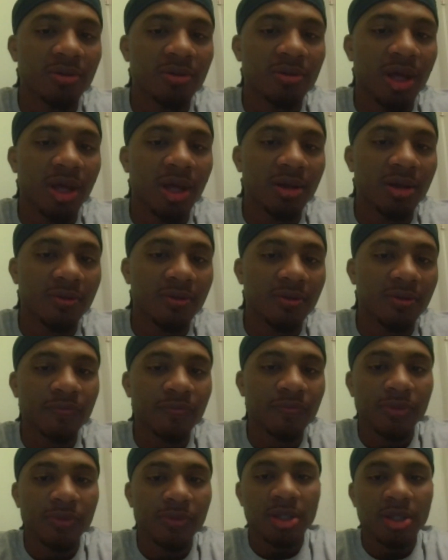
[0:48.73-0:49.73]
like
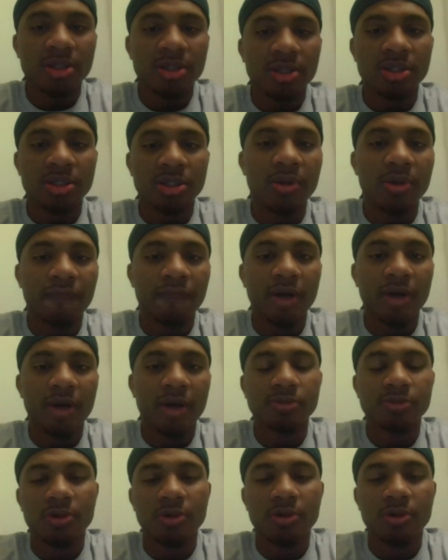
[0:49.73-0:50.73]
some of the
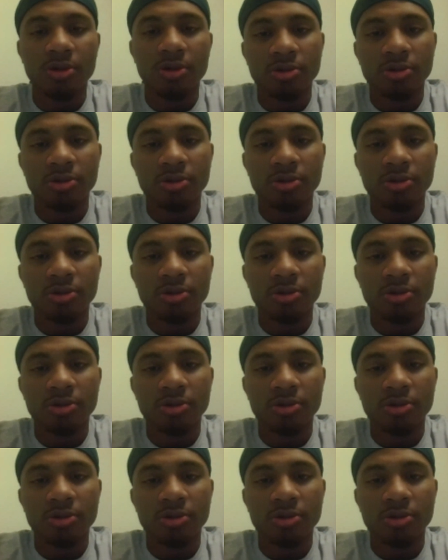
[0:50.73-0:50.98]
fights, bro.